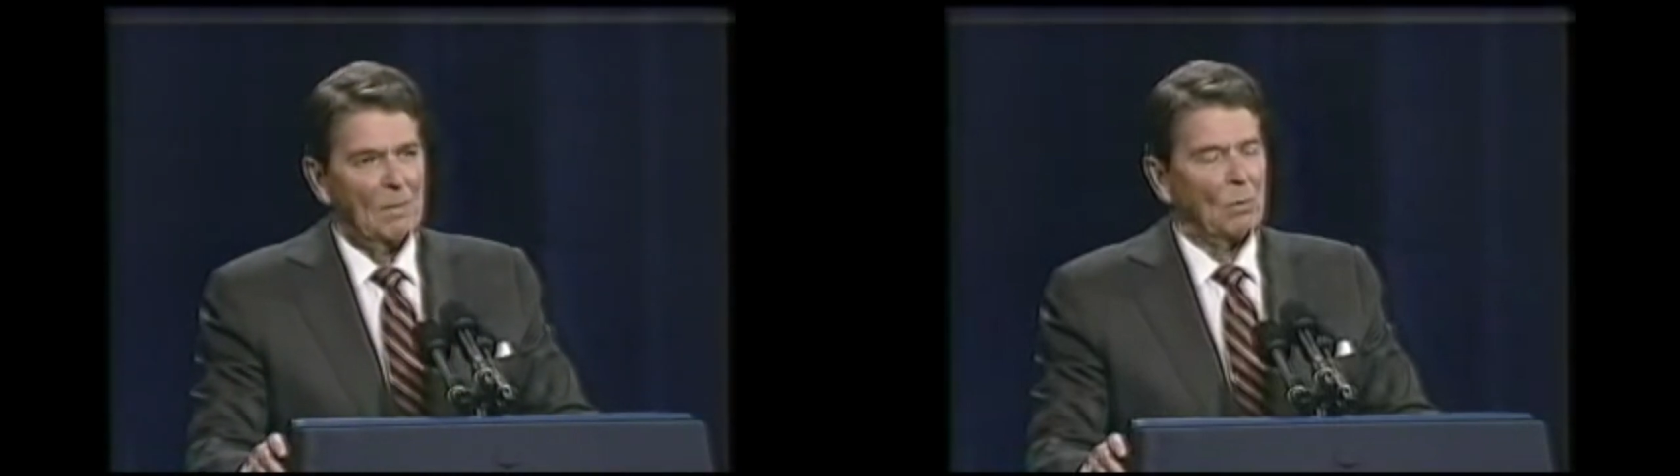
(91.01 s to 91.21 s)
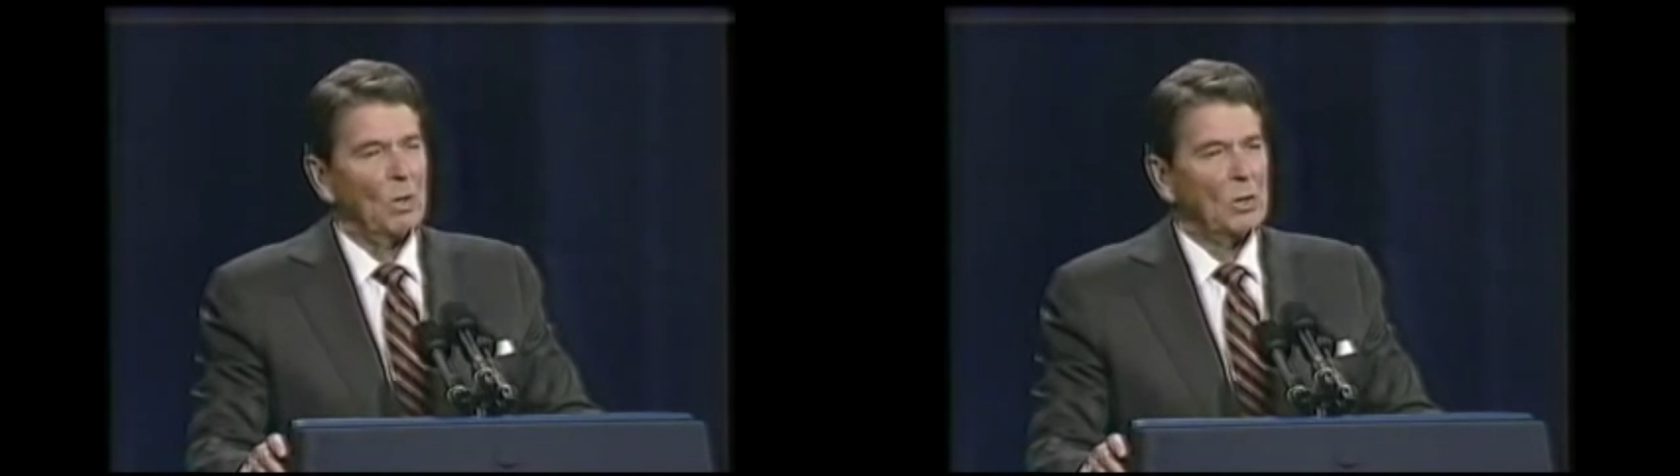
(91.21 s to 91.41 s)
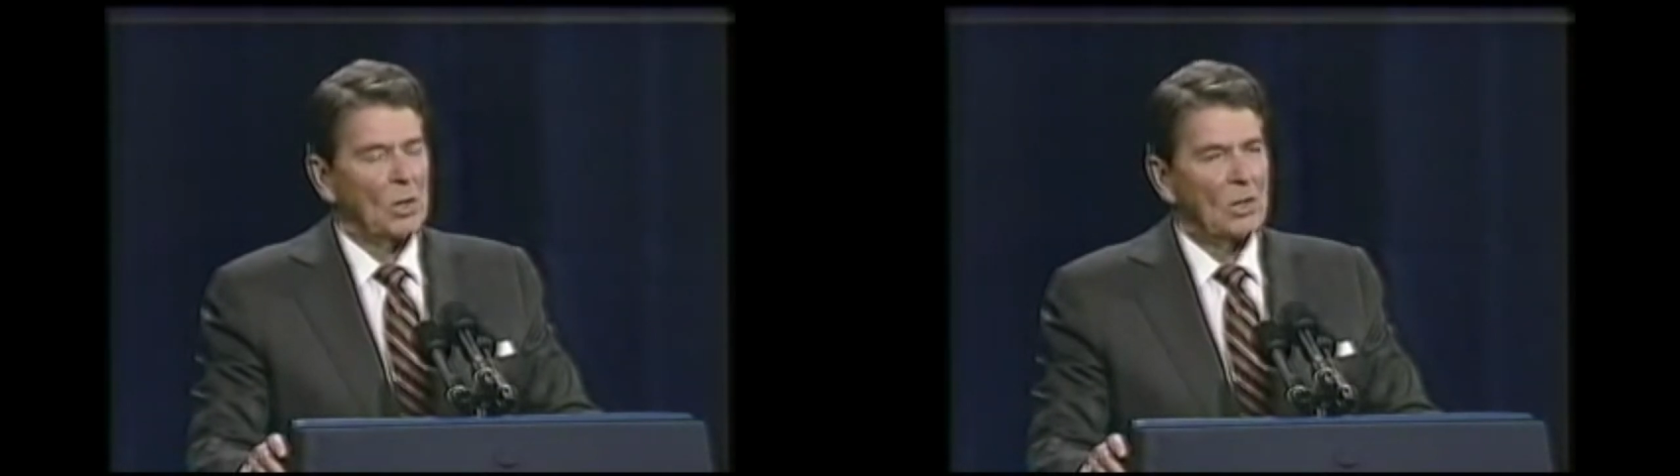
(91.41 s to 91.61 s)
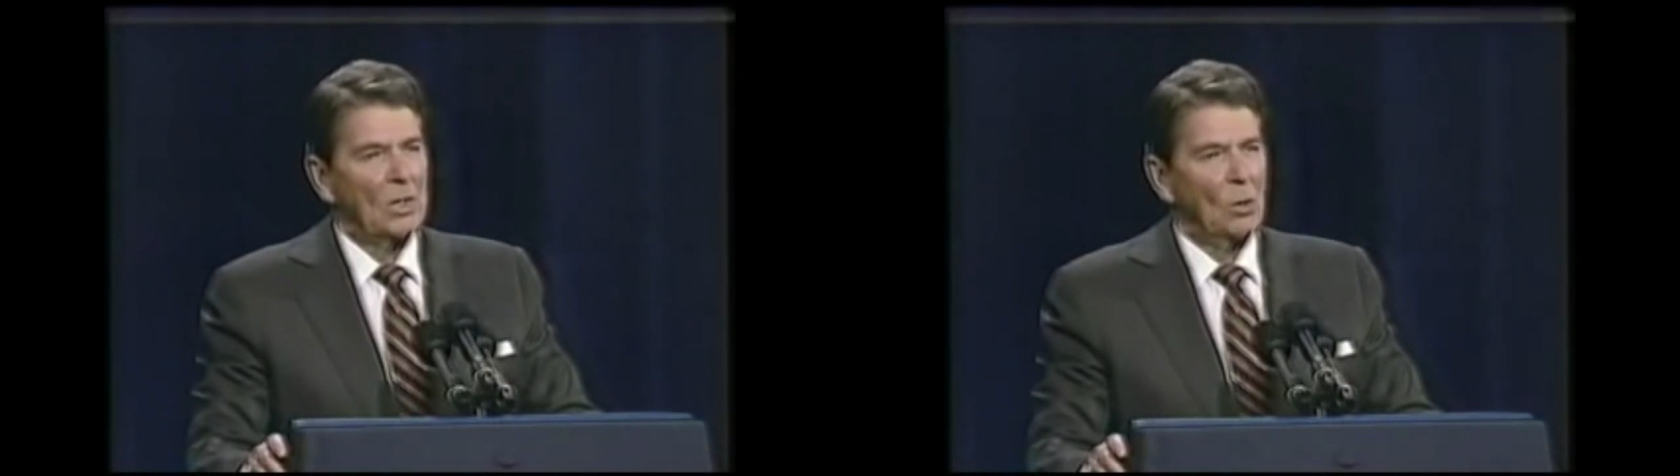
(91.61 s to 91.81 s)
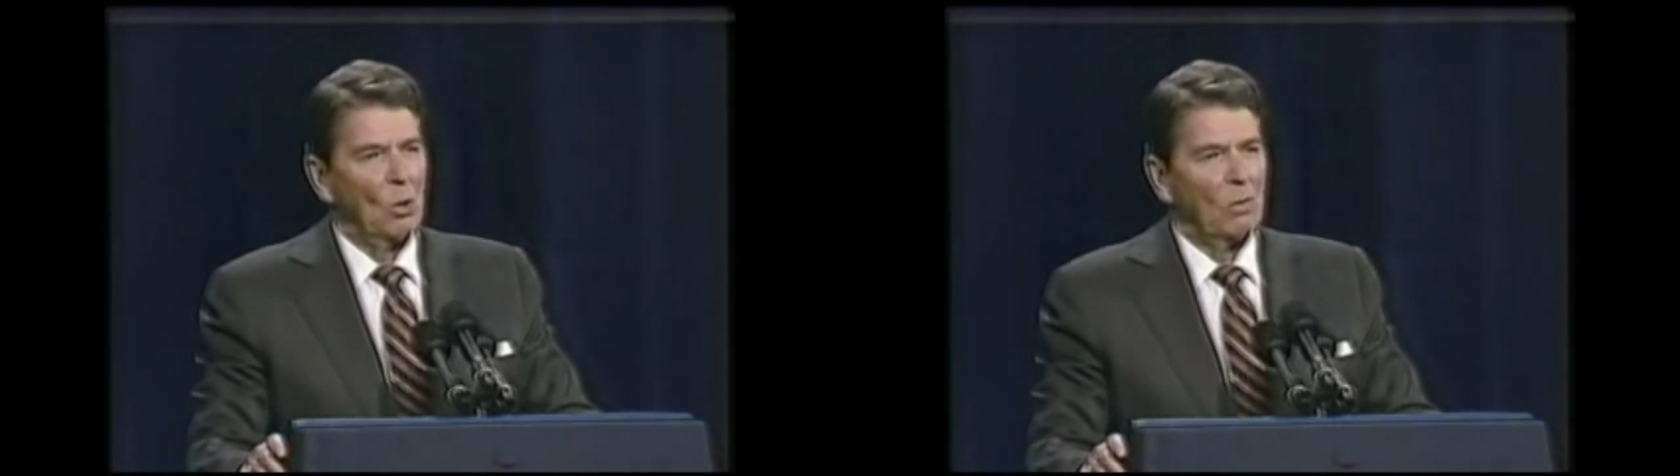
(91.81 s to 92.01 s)
But we
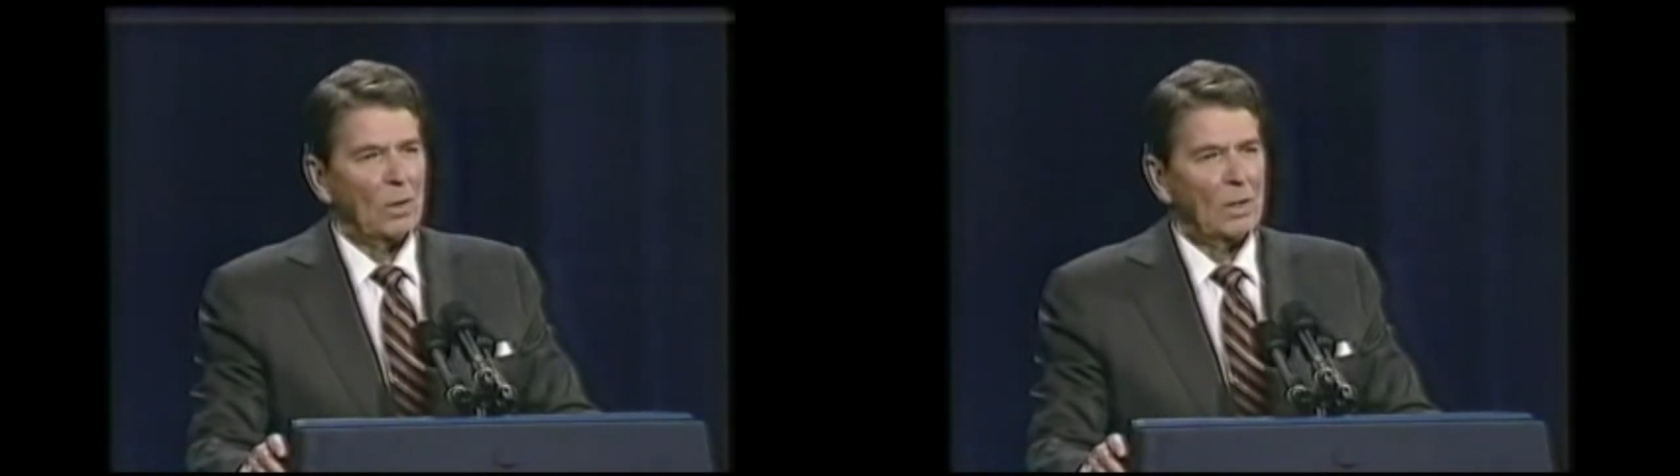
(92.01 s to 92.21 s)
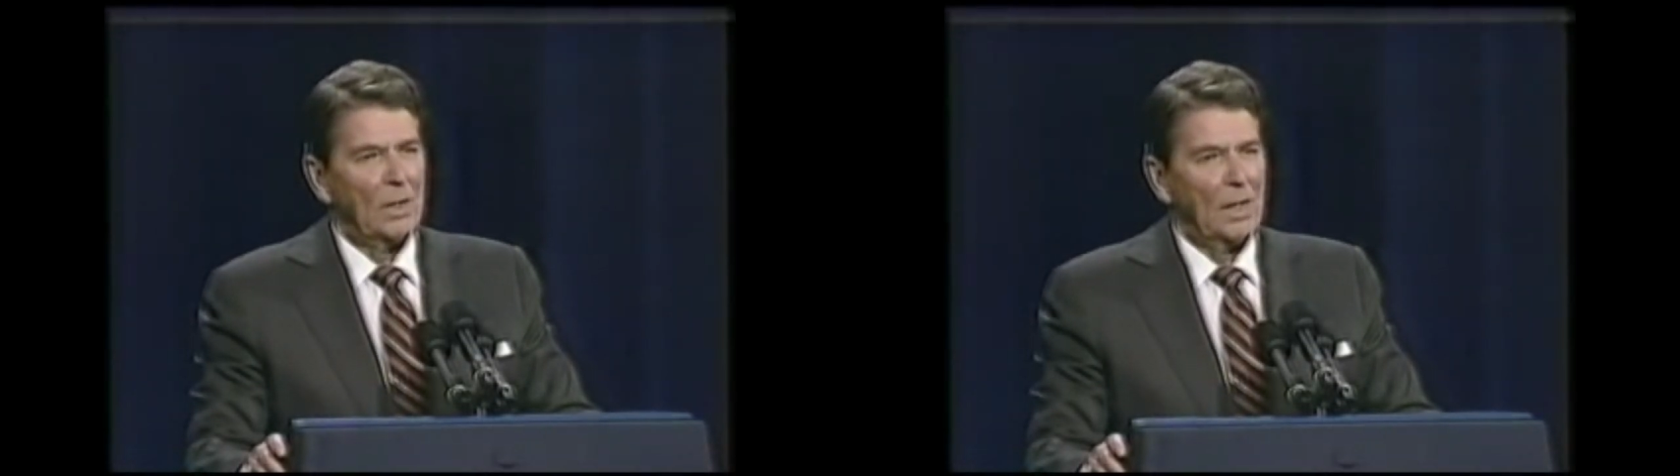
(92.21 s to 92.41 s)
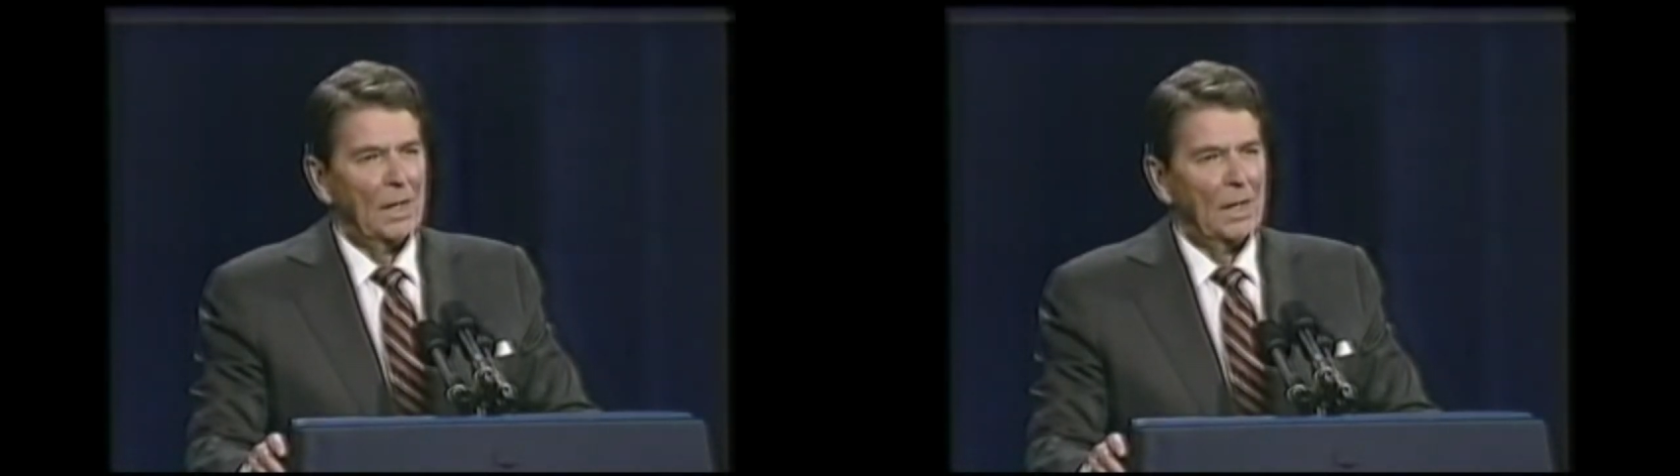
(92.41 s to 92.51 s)
turned it over